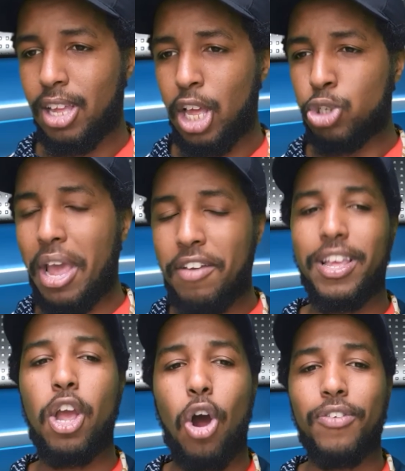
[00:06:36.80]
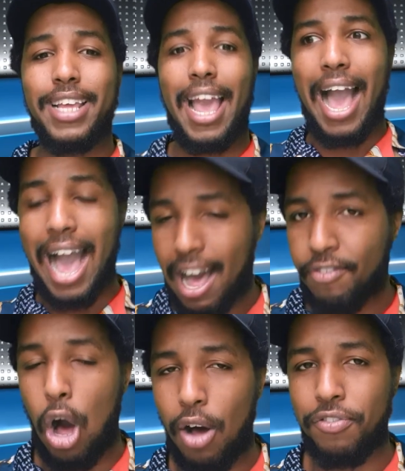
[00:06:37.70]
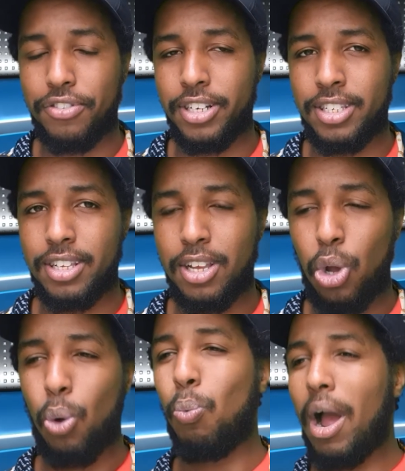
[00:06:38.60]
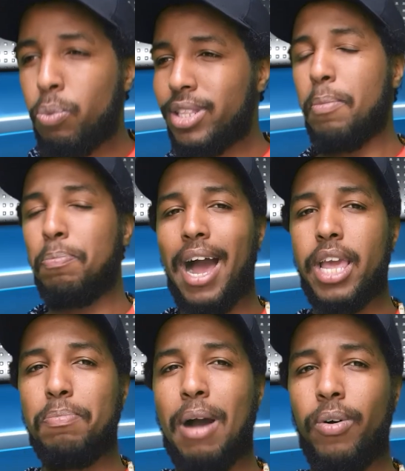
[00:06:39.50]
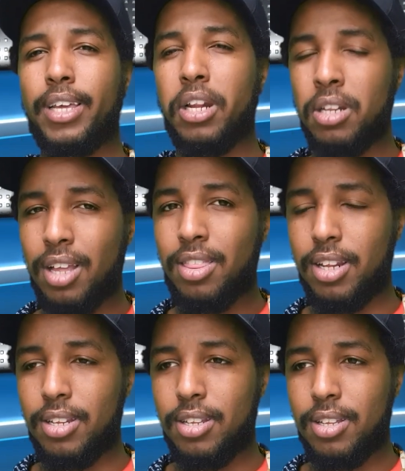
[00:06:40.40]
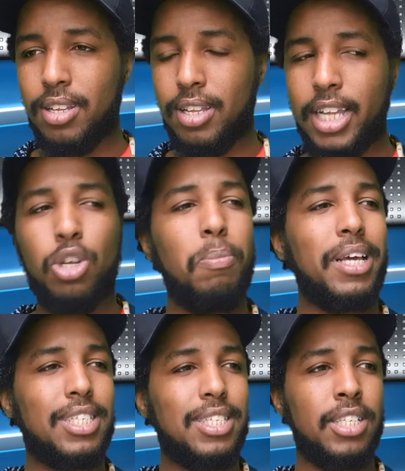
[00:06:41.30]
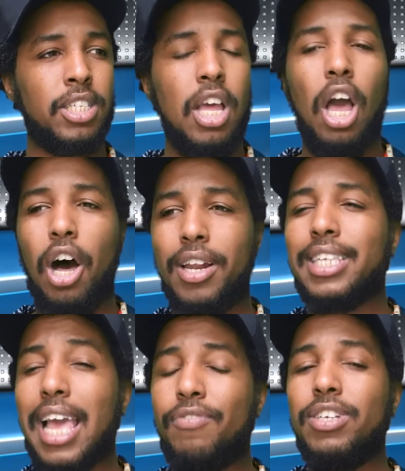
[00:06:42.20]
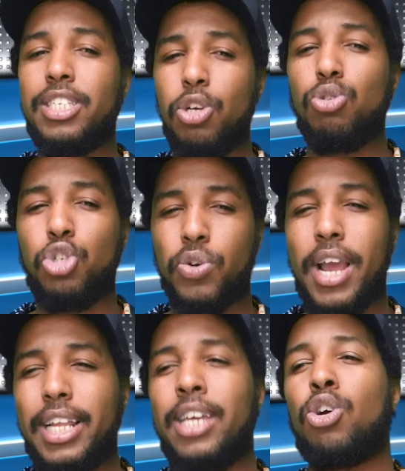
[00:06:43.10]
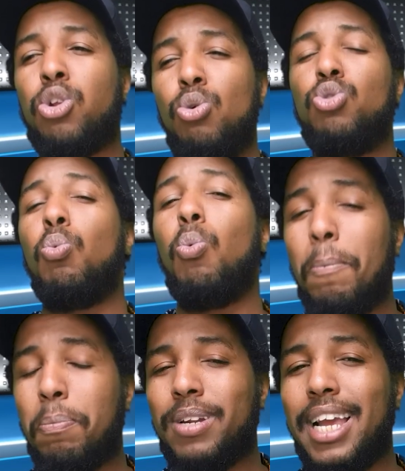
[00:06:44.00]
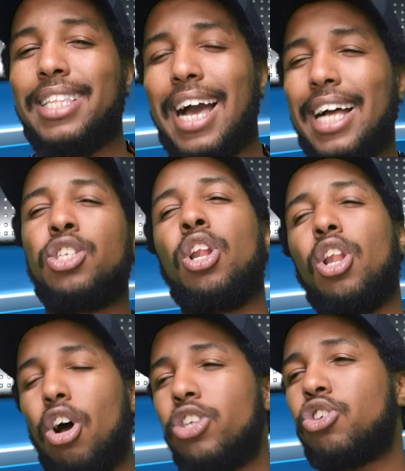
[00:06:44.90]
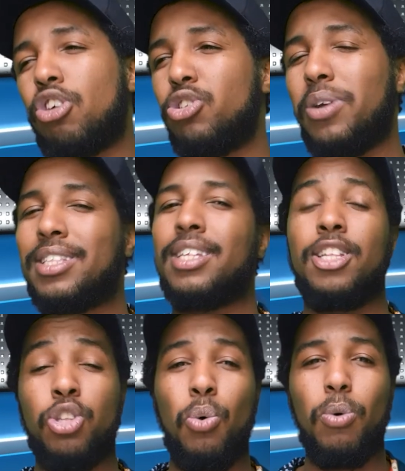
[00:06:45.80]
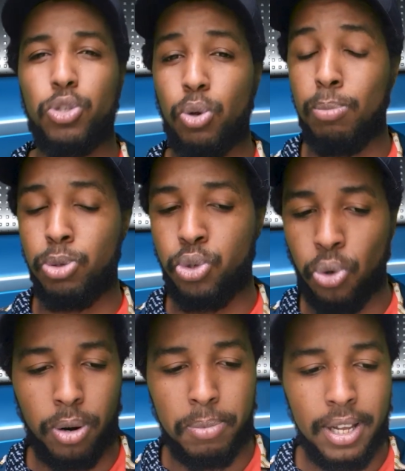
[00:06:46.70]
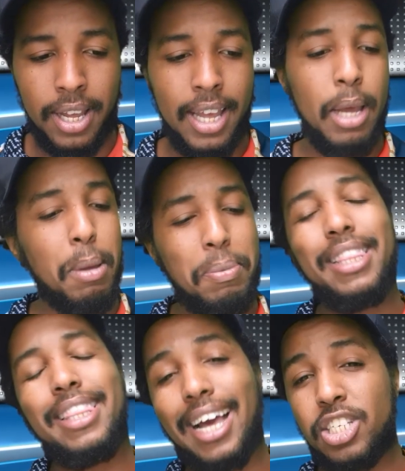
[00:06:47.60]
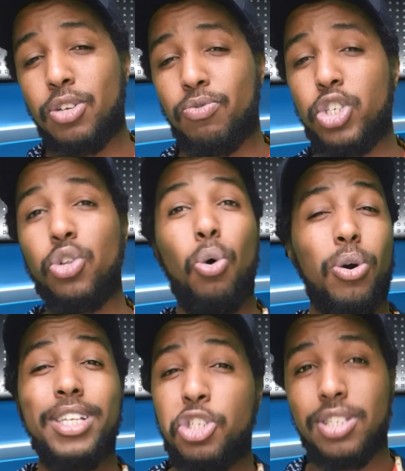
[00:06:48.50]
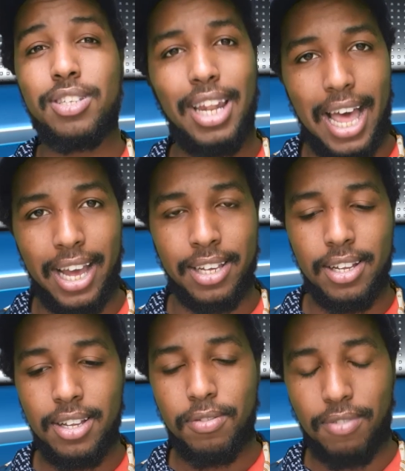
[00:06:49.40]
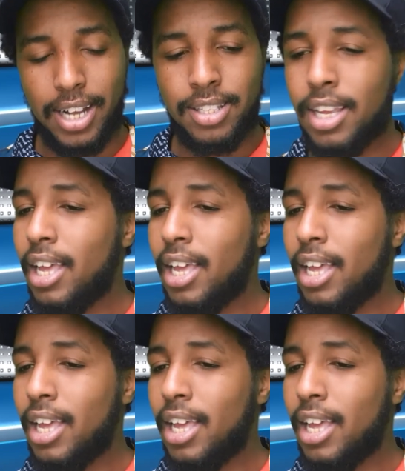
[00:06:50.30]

So if they already have offers, why would they buy him out and get nothing? It don't make sense unless every single trade includes one player that has a large contract that they don't want to absorb. Maybe that's the reason, or it's just a lie, right?